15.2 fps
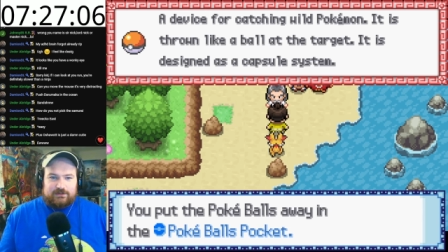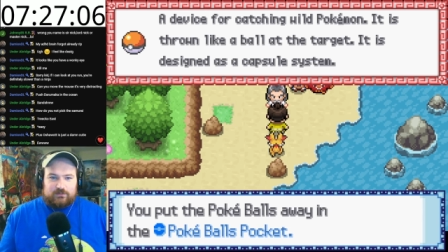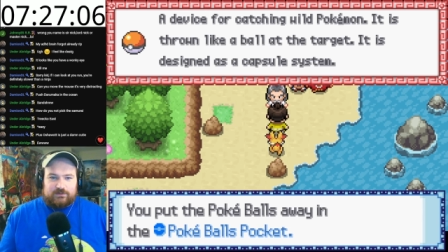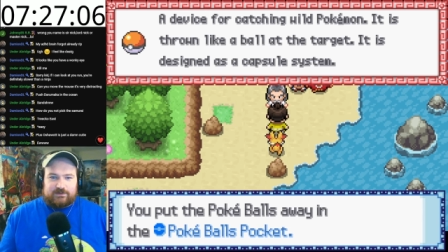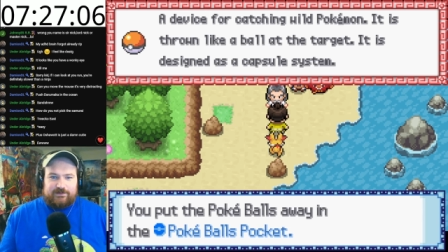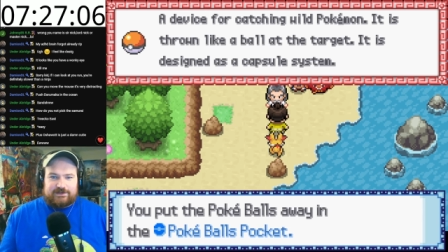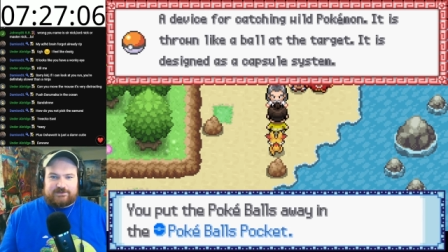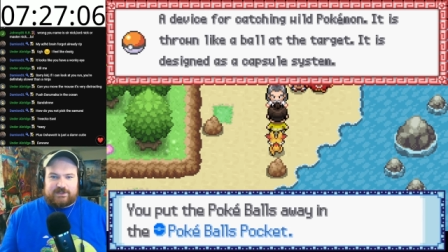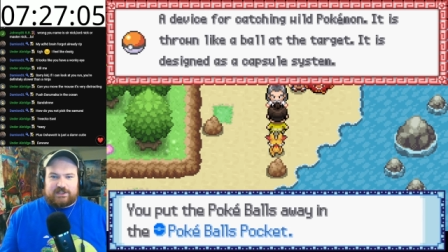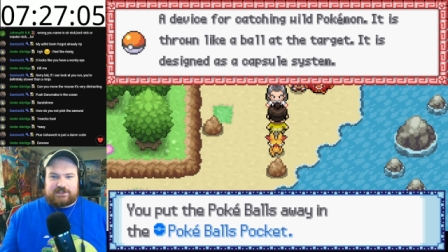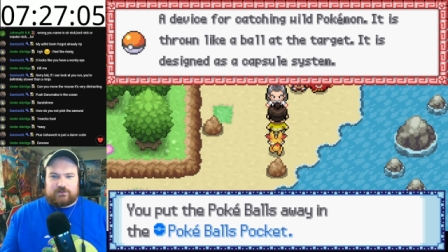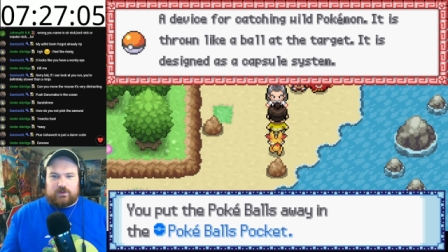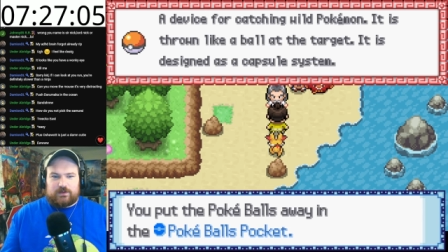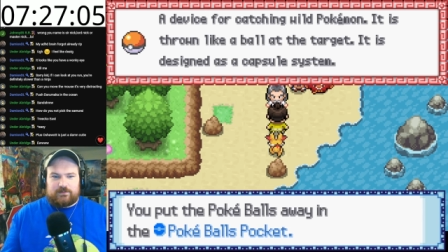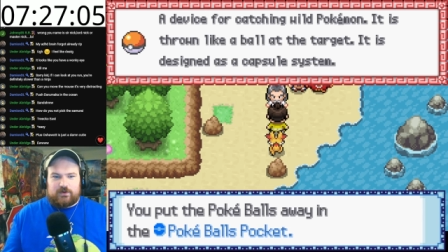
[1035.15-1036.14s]
A device for
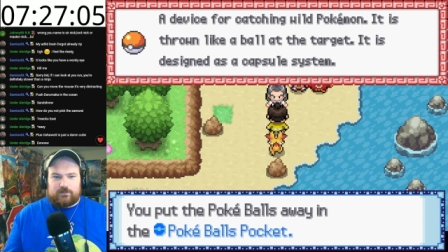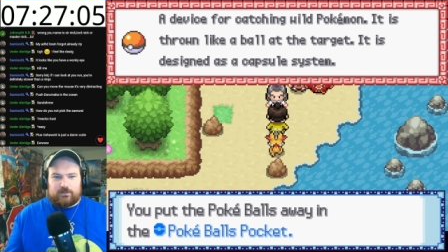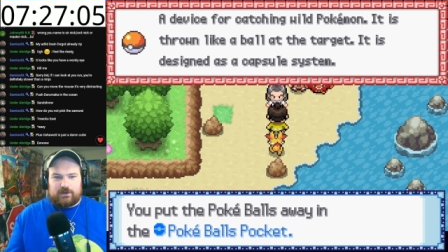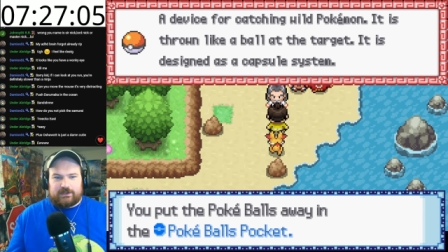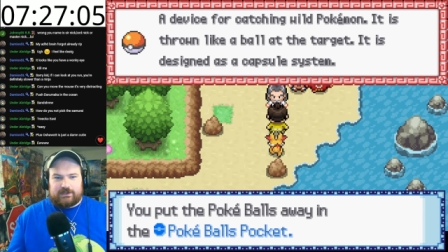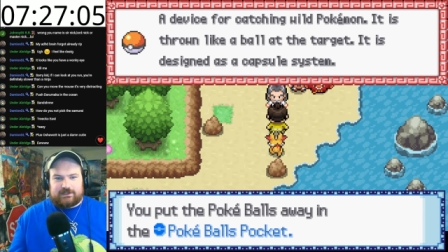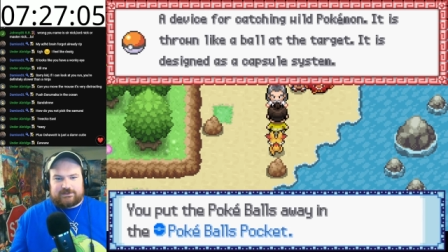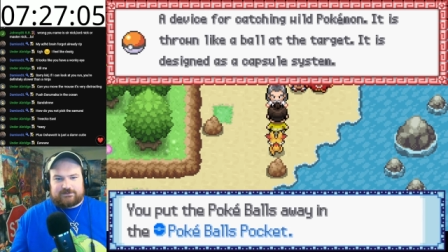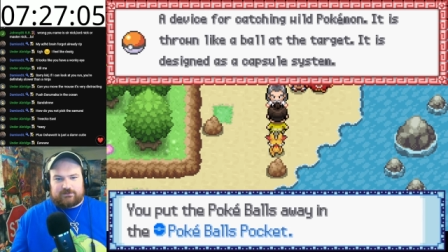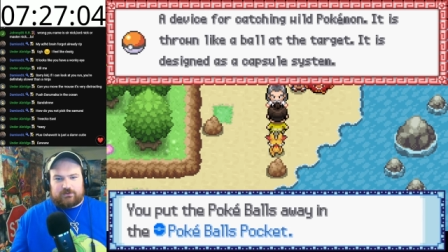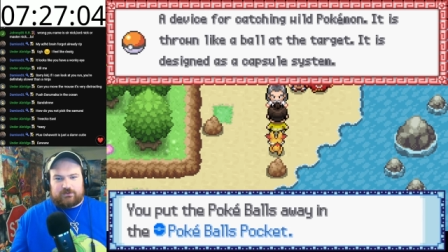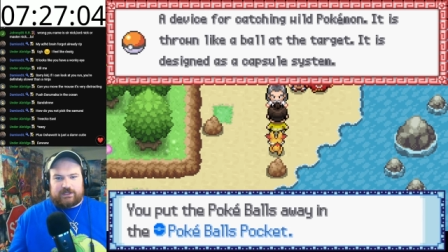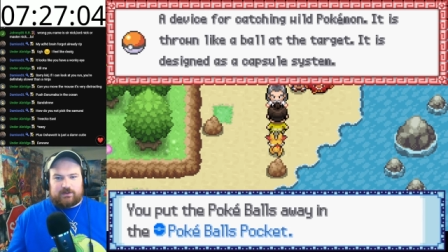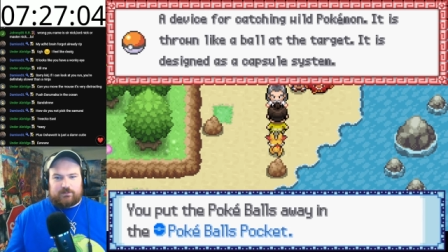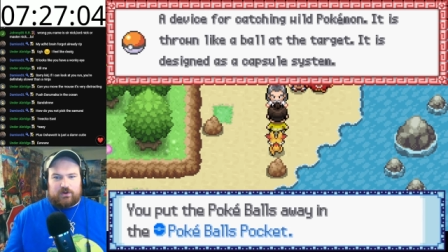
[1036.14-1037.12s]
catching wild Pokemon. It is
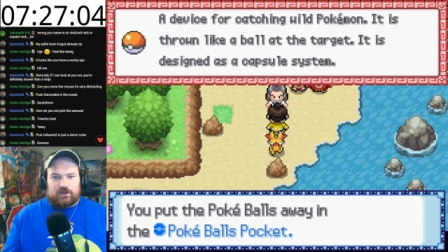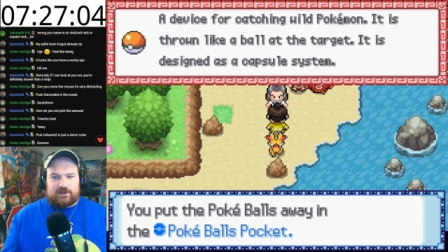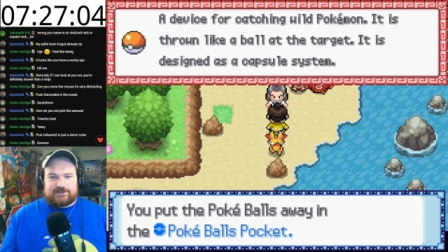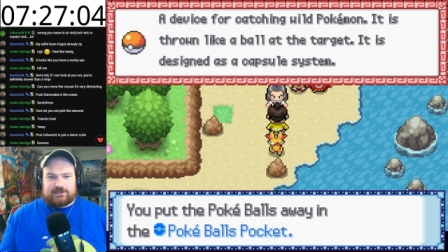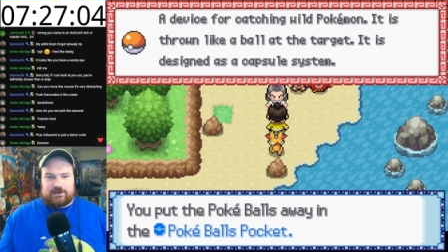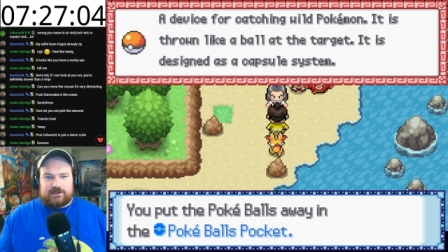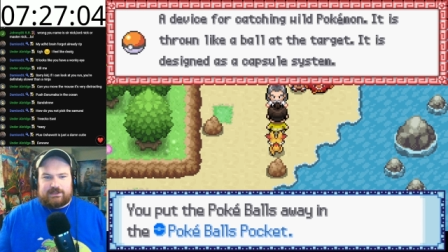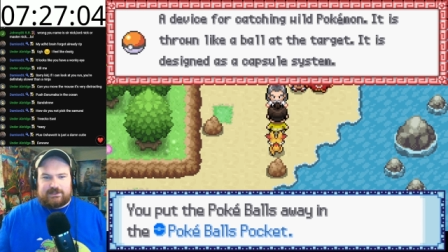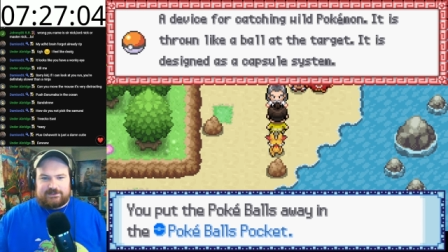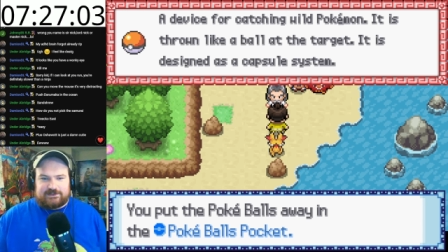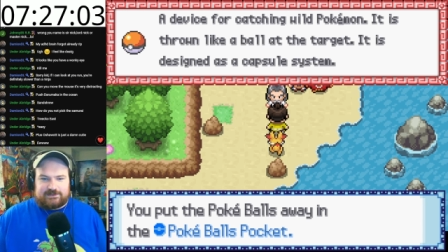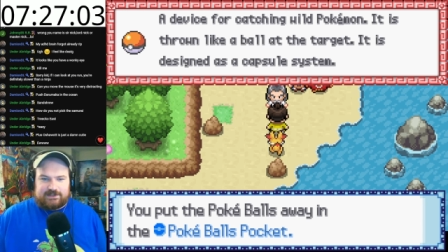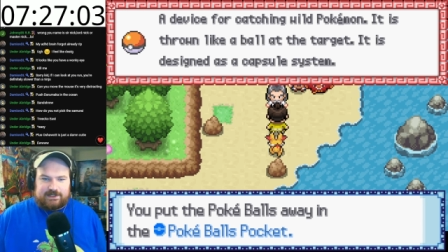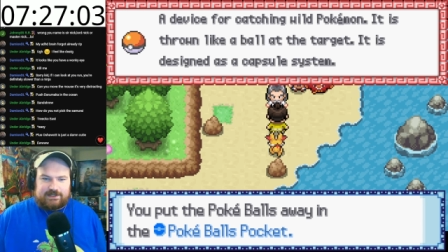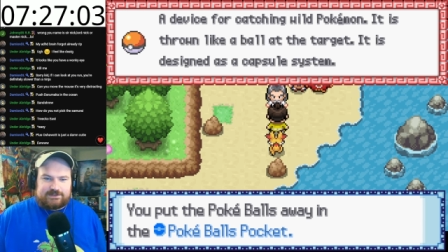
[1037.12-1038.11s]
thrown like a ball at the target. It is
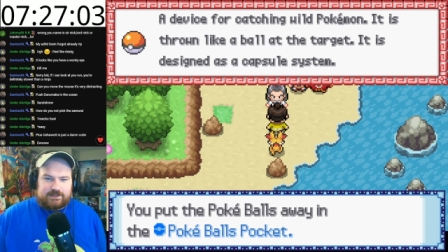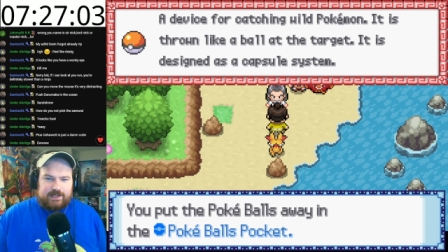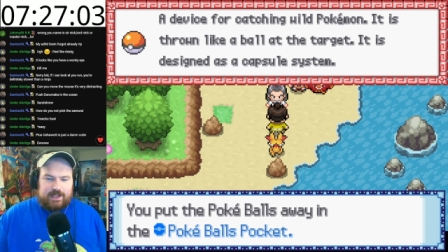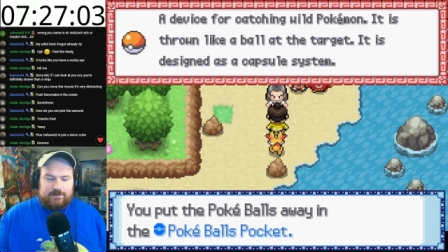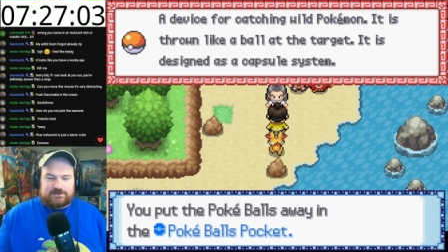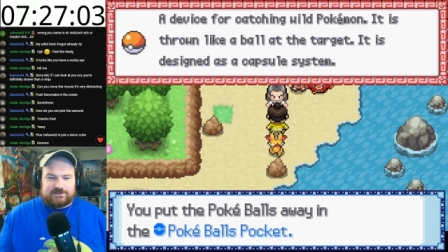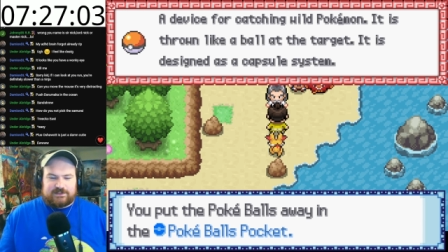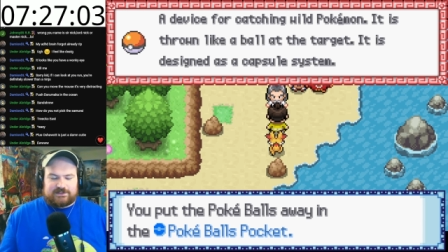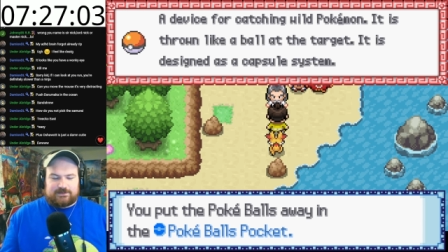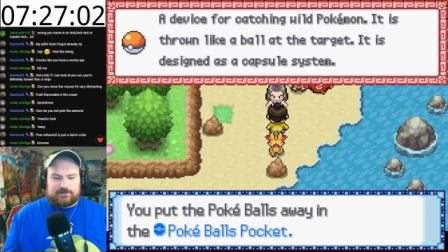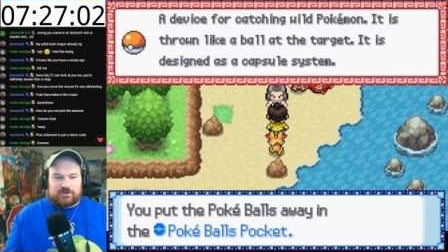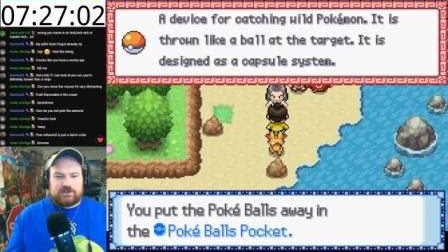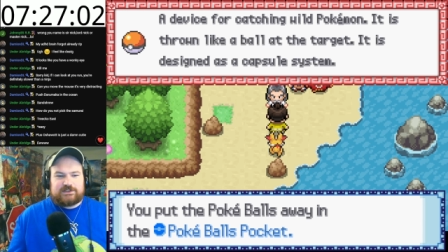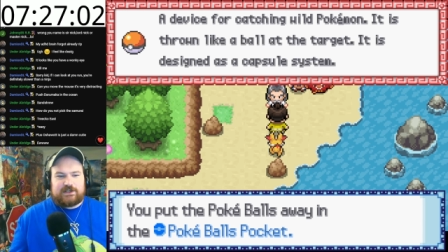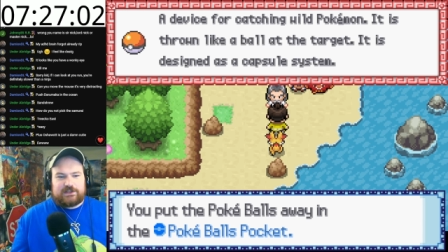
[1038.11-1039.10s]
designed as a capsule system.
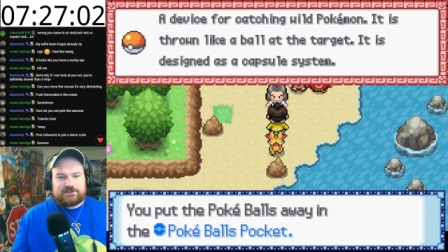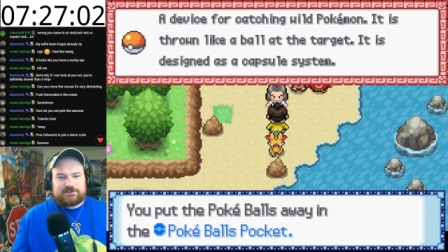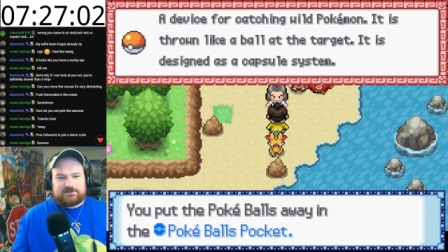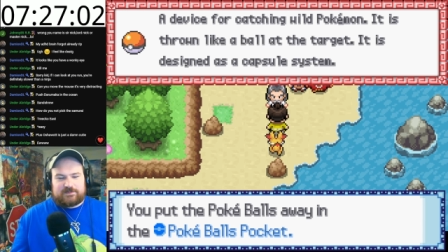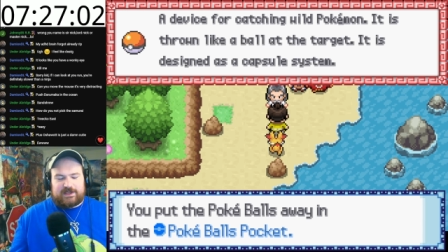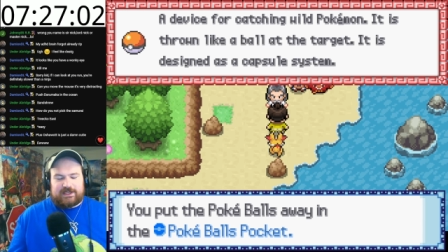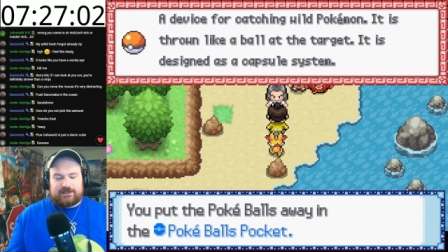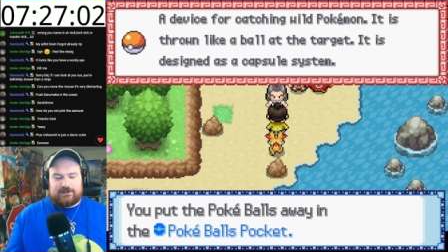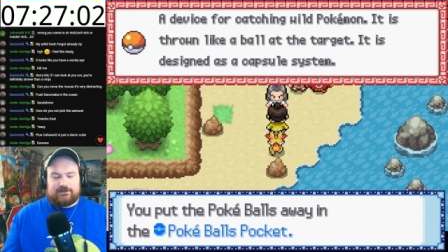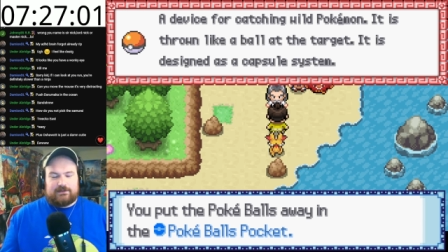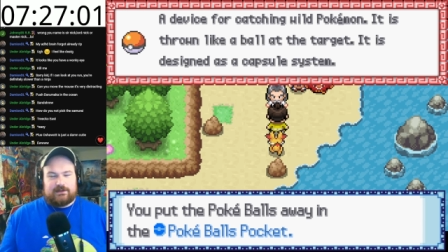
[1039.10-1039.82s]
You can tell this was made